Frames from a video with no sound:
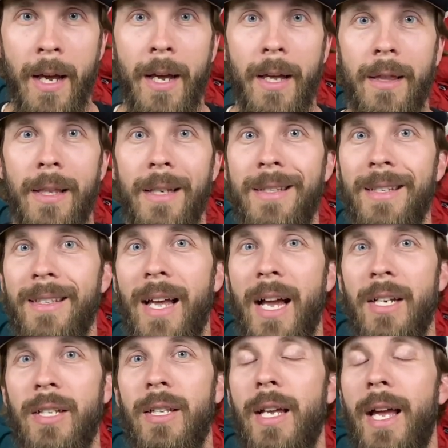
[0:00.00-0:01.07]
This is
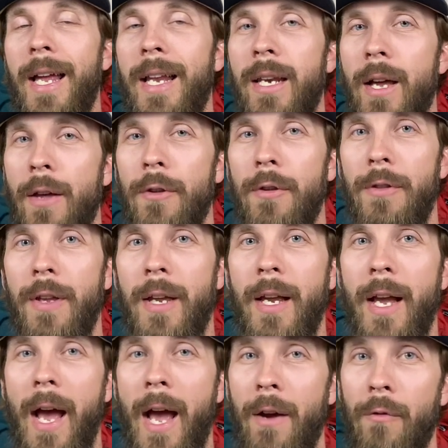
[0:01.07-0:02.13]
actually another
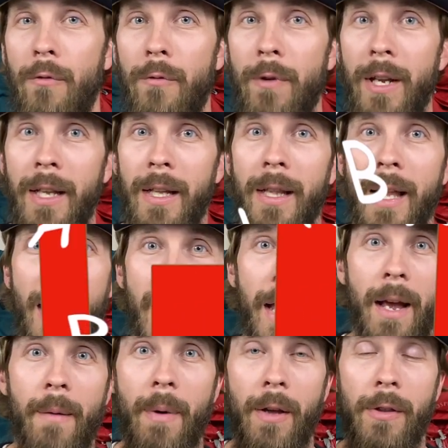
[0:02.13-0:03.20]
thing I really like
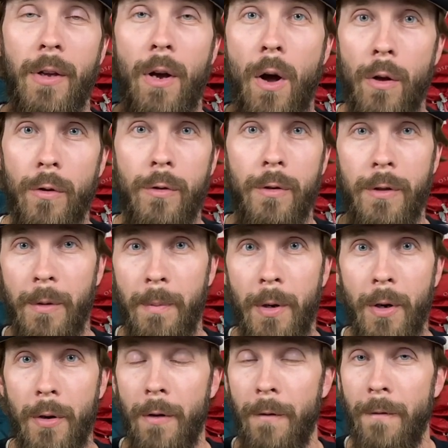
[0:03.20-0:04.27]
about the Ultra
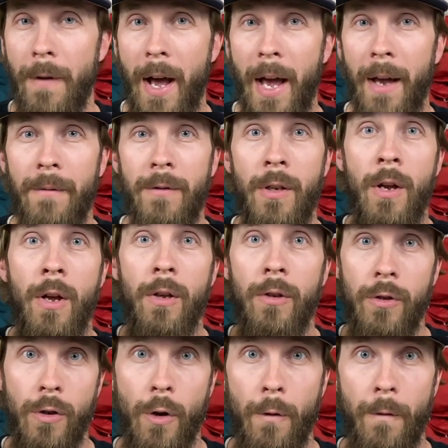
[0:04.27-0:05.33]
Superior 5s
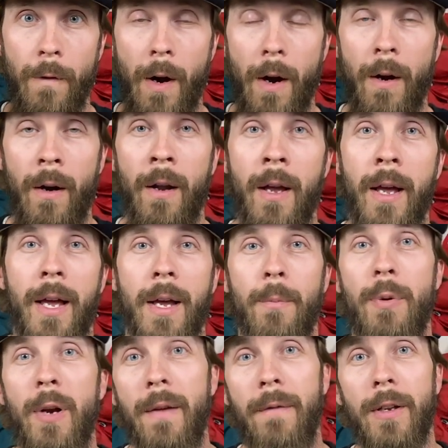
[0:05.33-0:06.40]
so far.
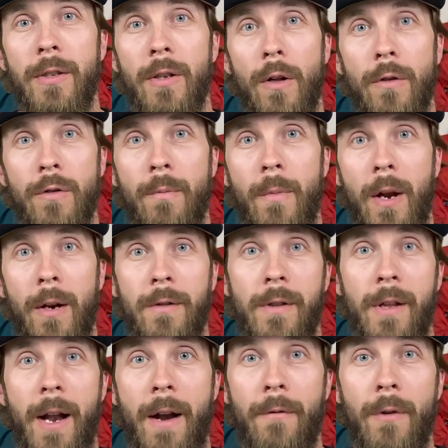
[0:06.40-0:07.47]
Previous Ultra models
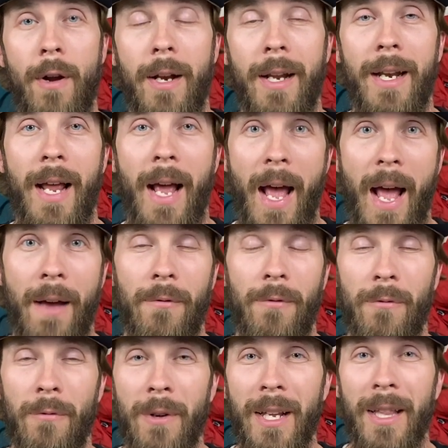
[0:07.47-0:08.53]
that I've run in have
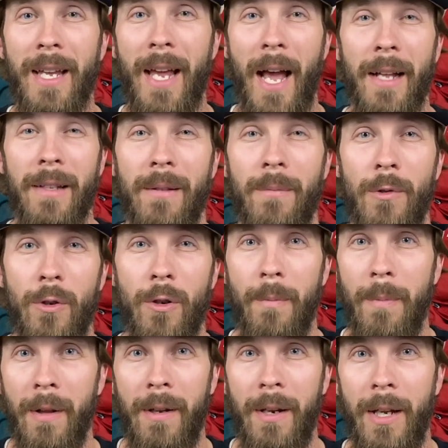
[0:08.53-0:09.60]
really had some
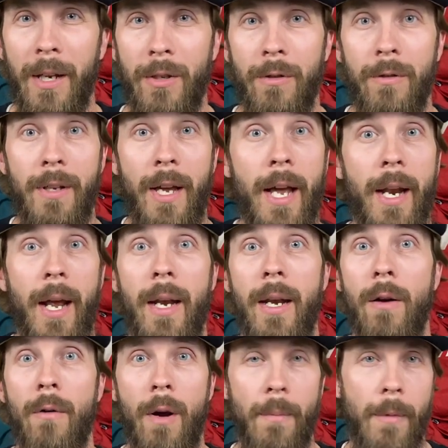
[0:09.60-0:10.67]
durability issues, and I
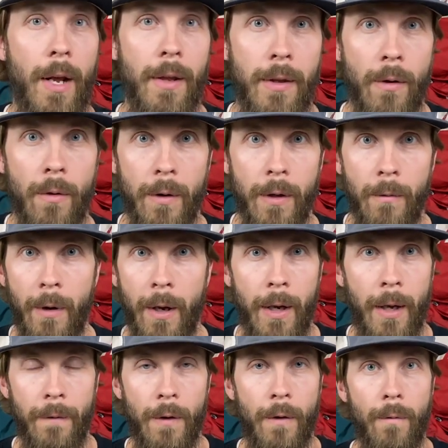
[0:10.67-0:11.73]
know I'm not the only one. If you've